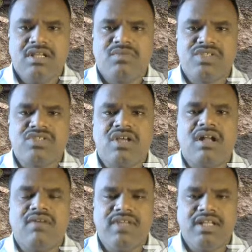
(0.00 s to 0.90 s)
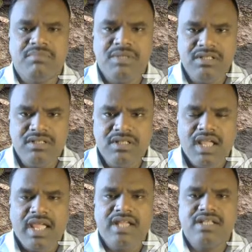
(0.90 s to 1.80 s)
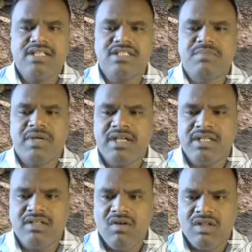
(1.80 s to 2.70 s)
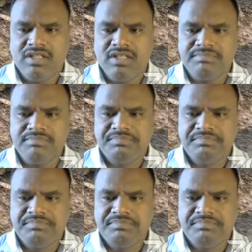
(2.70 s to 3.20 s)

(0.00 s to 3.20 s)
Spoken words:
which are available, and spread it on the